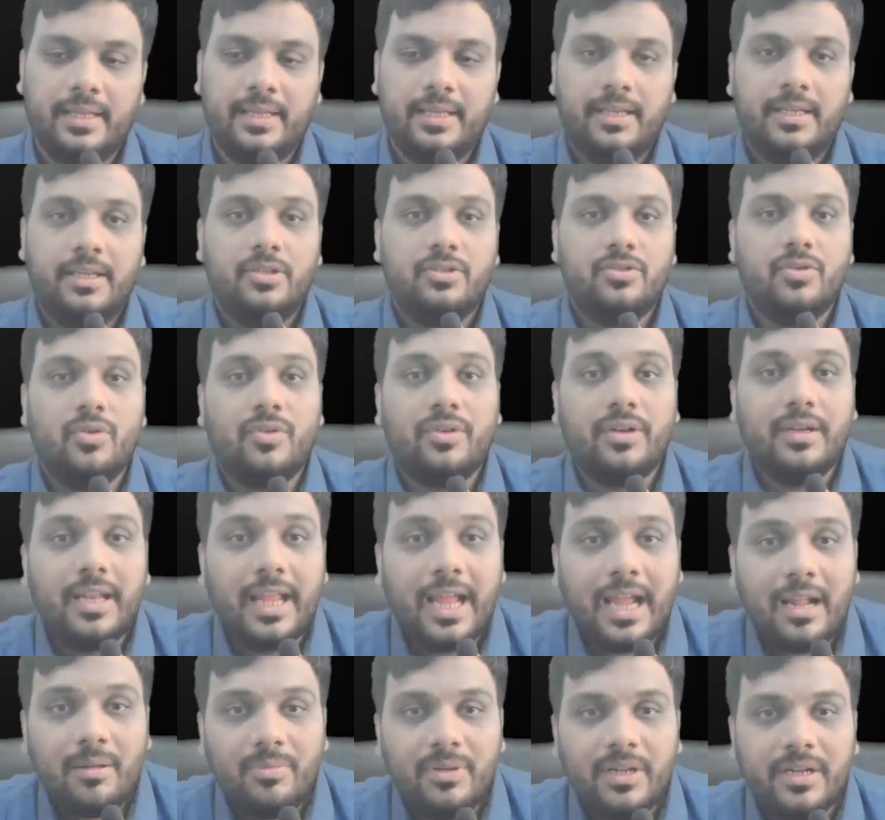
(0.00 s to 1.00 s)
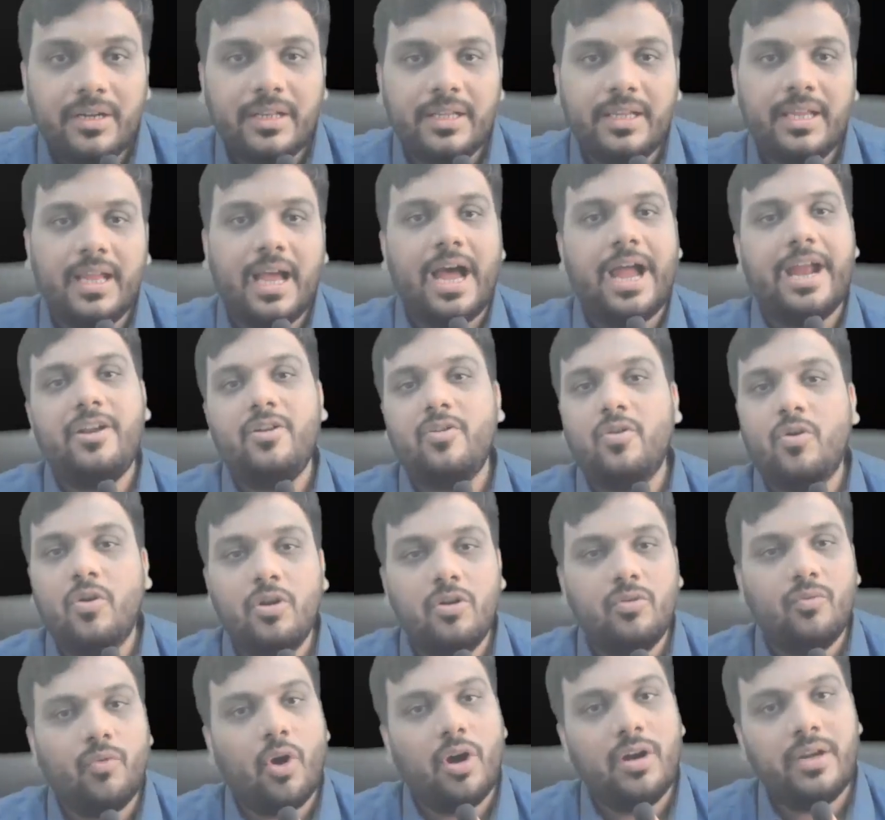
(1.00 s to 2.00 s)
So reliability, I
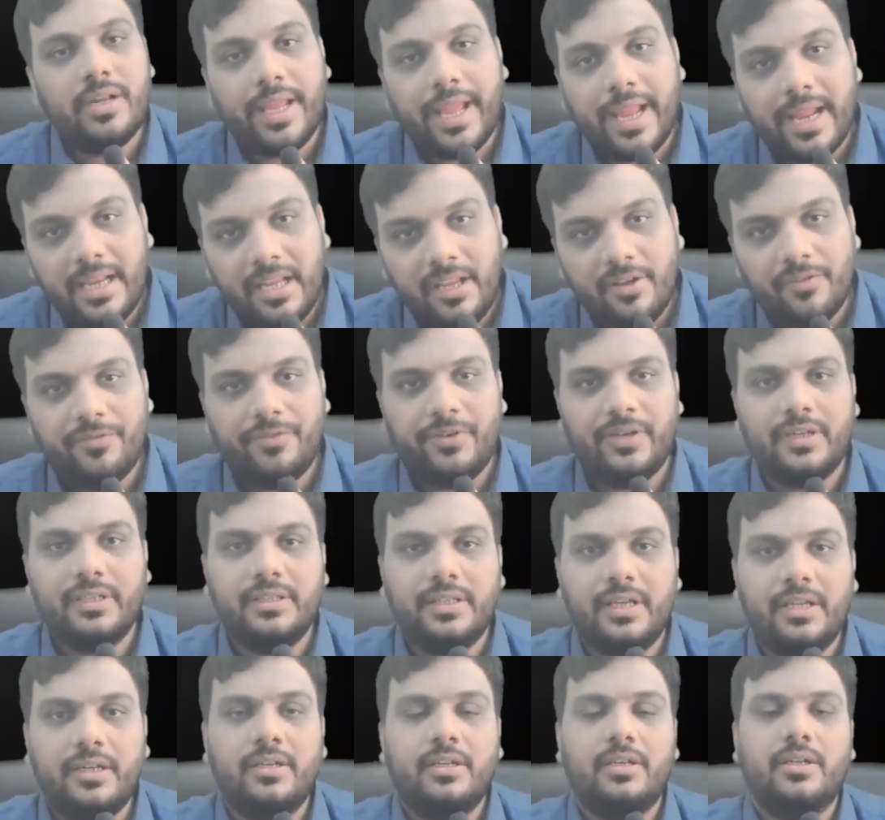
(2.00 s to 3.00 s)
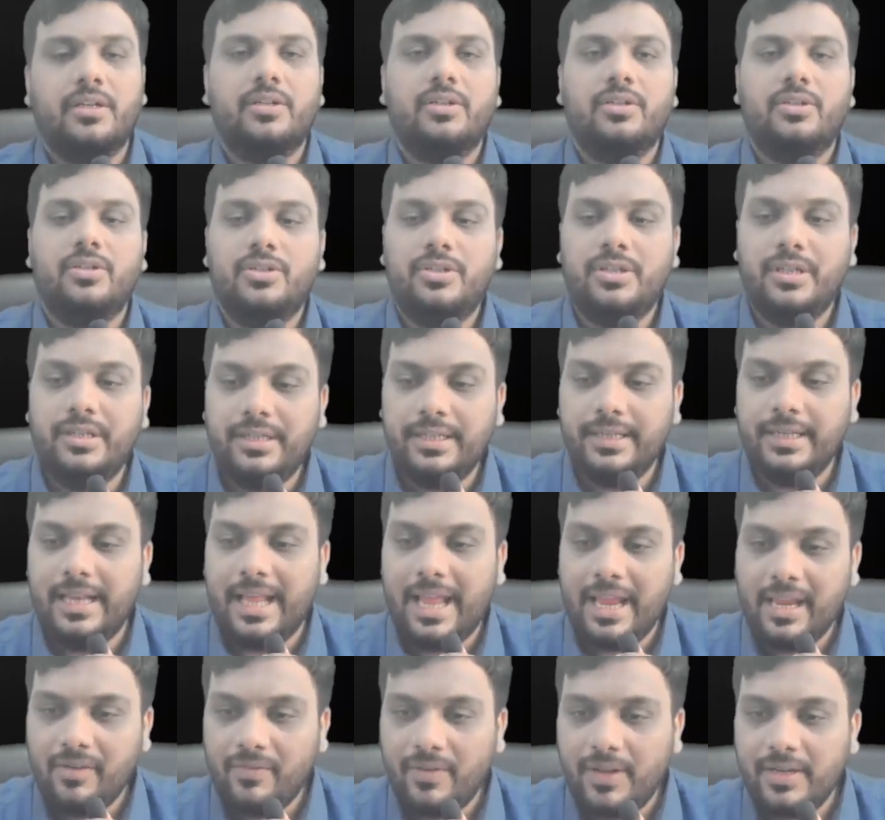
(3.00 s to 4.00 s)
don't want any further shitty
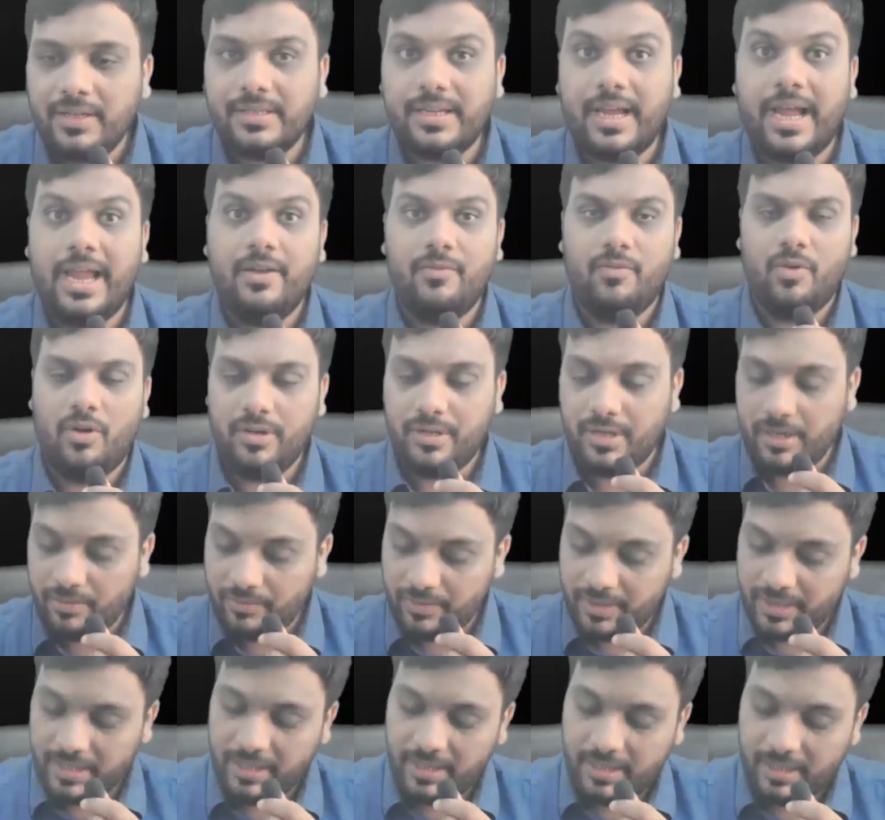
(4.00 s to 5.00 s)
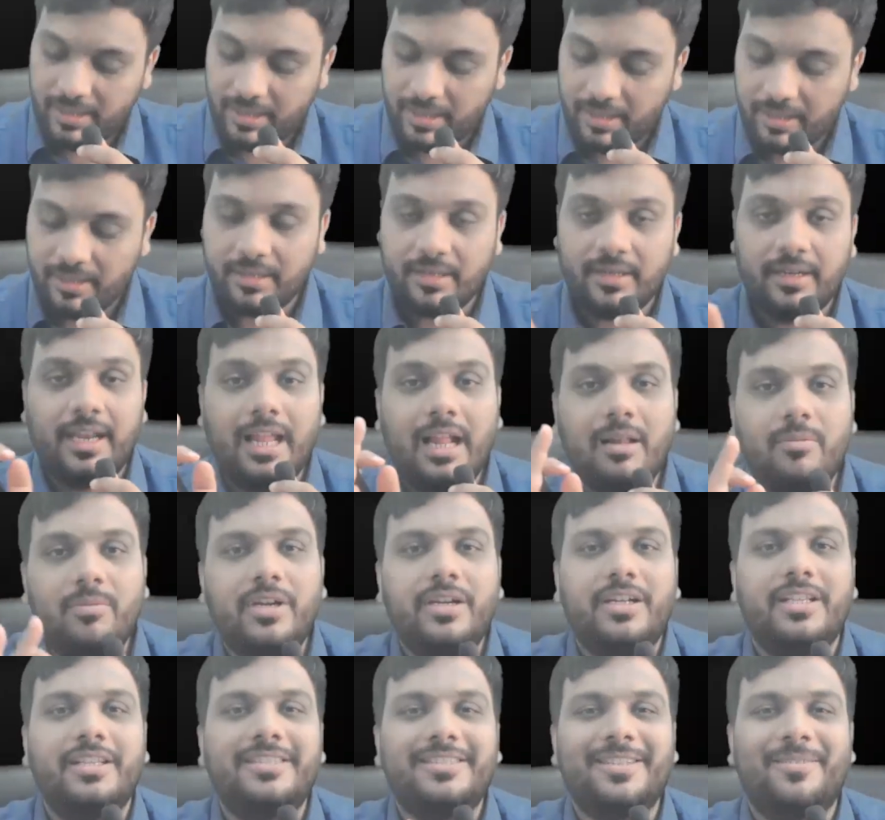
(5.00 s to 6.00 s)
language. I want it very clear.
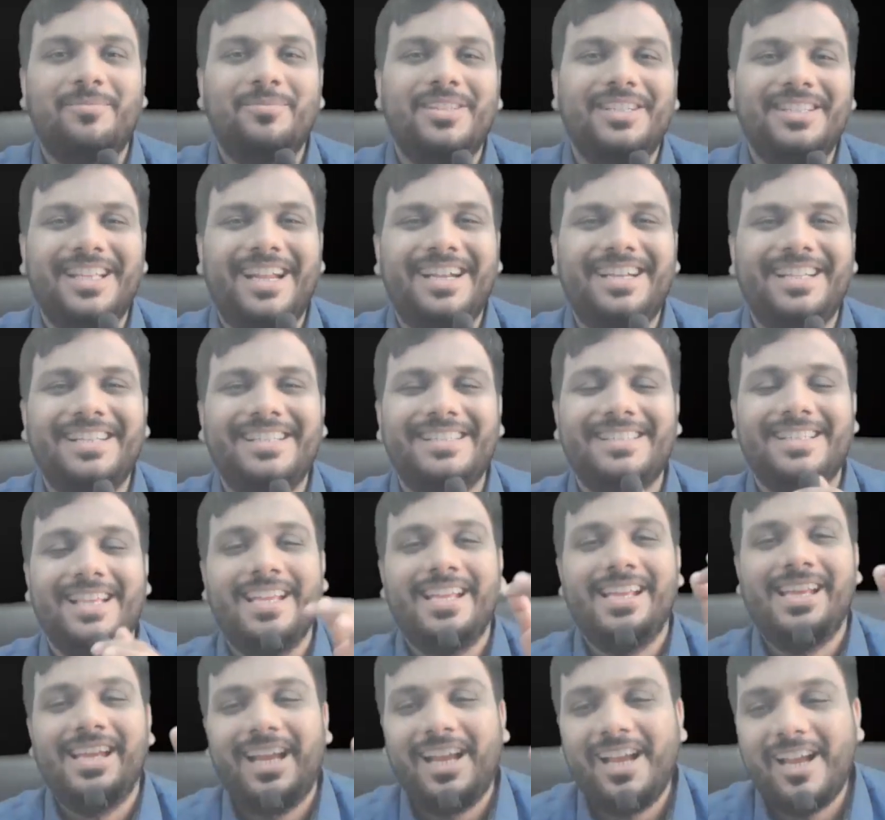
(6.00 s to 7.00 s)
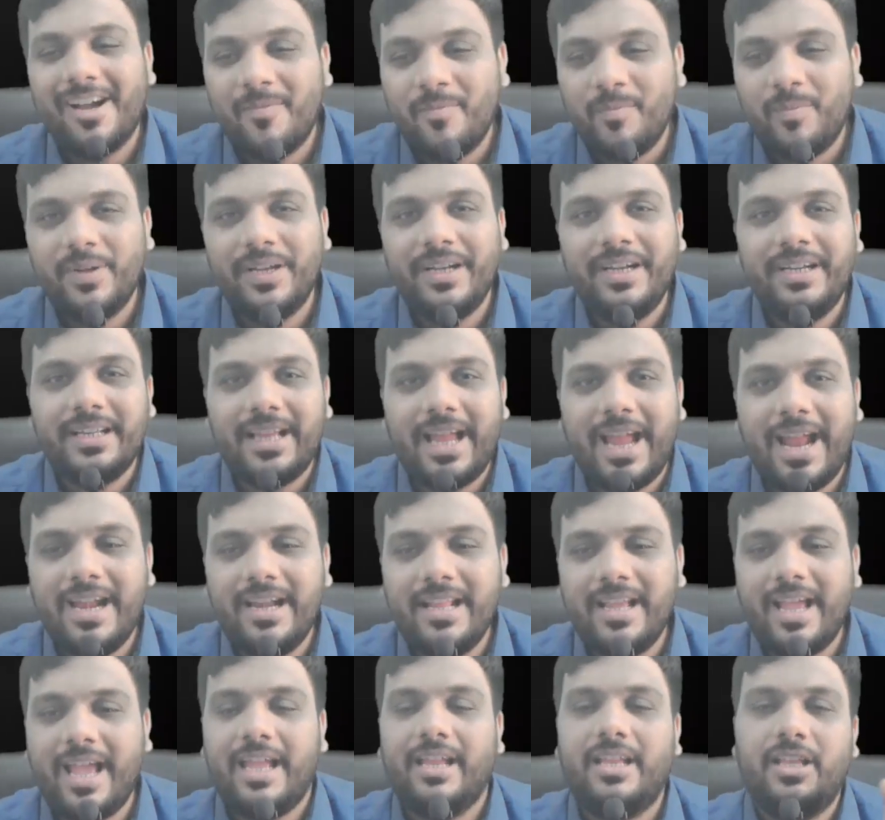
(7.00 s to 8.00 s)
Reliability is something that is complete
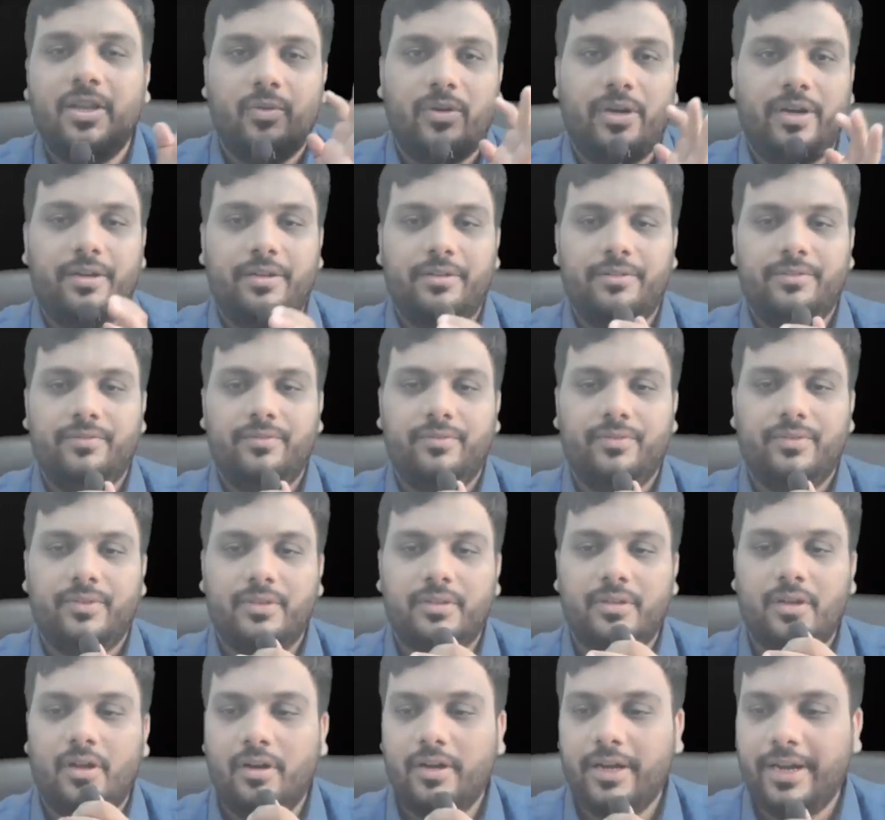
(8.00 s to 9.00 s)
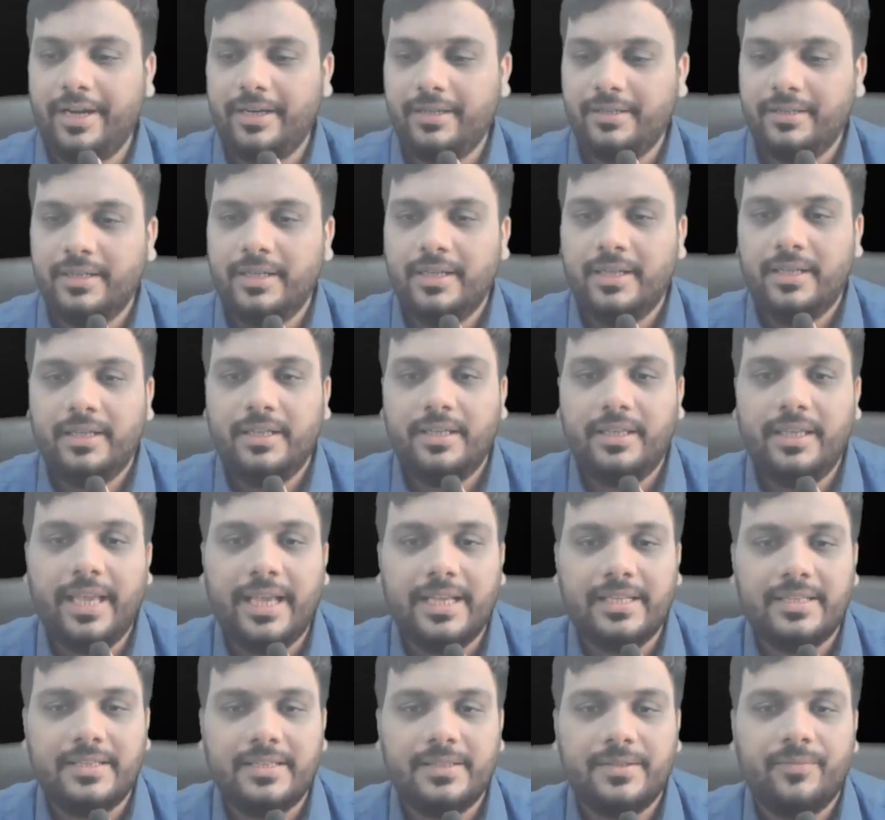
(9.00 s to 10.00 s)
and accurate. All right?
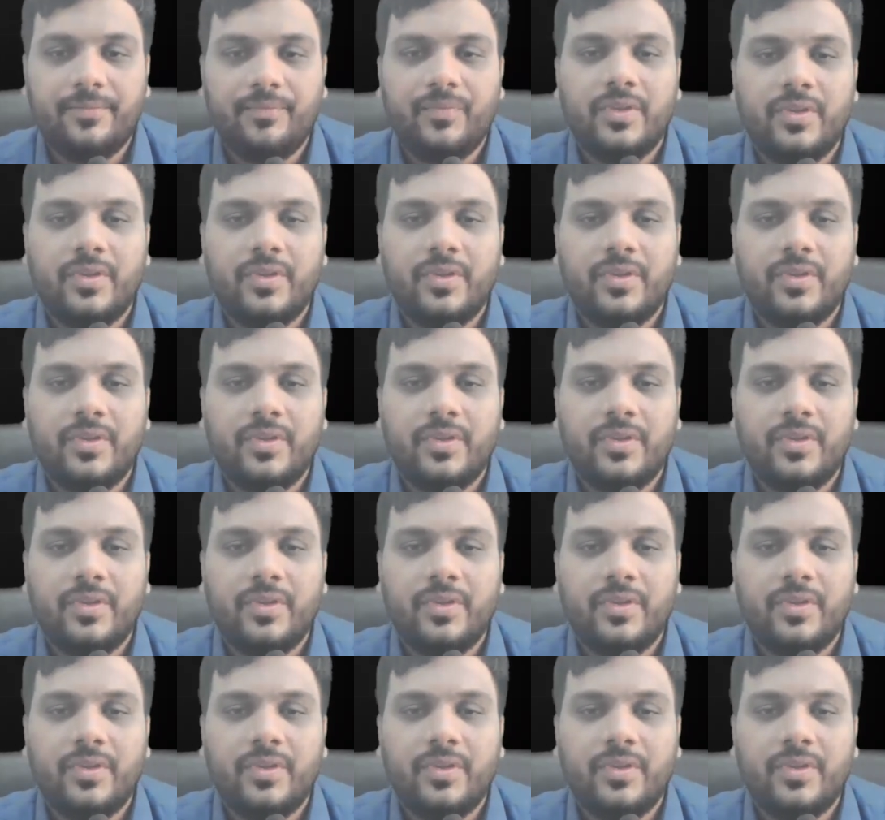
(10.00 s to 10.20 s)
Yes.